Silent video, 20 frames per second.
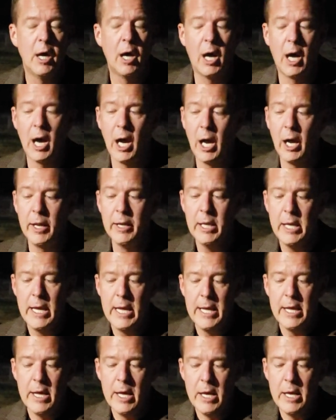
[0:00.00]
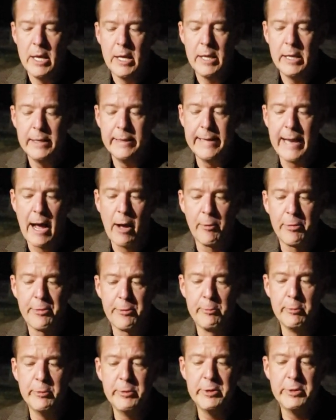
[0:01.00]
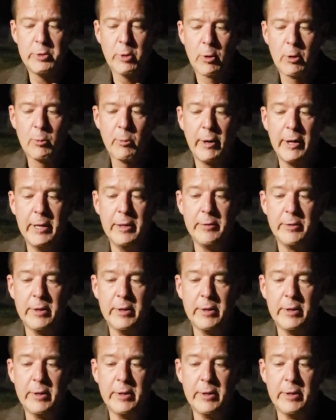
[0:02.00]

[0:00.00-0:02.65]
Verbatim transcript: Uh, now, through the doorway,